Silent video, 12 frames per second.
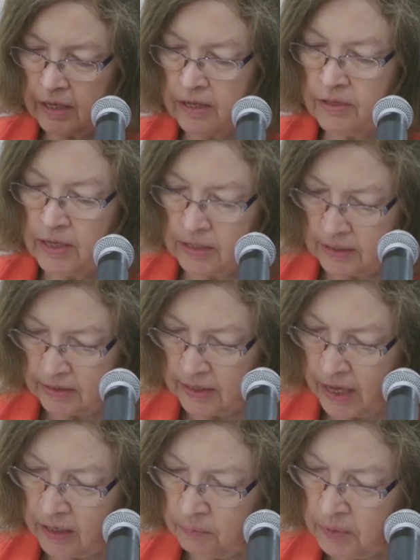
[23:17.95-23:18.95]
in this
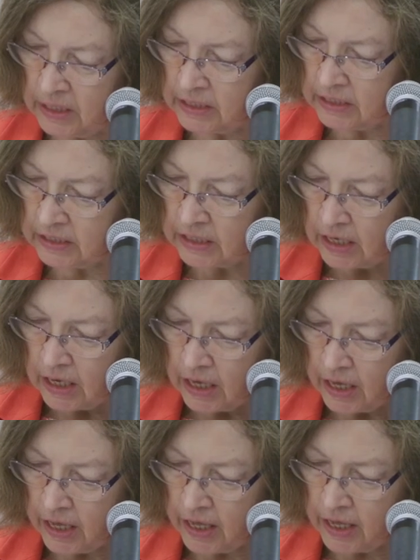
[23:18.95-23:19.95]
segment
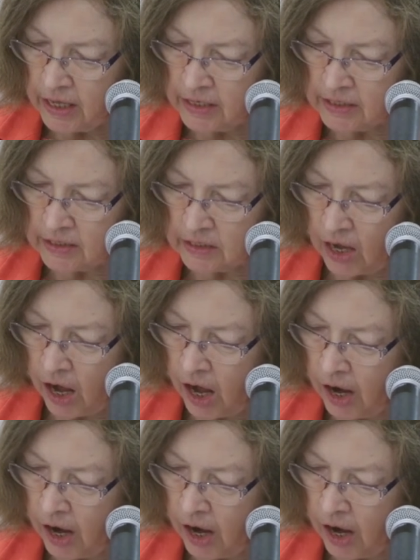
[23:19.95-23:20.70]
is